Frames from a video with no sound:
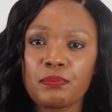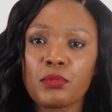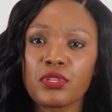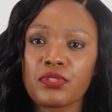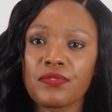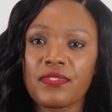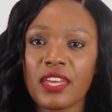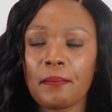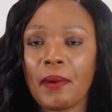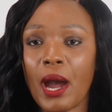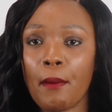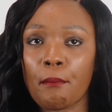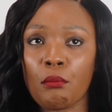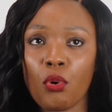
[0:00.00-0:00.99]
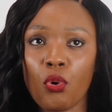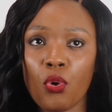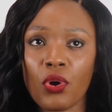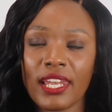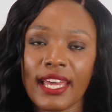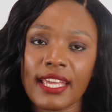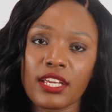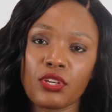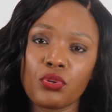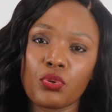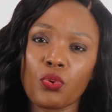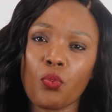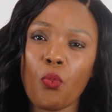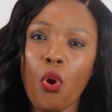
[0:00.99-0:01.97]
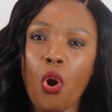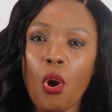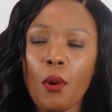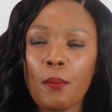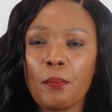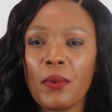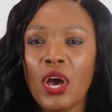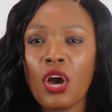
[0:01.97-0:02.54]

Most of them are more like, you know, warm,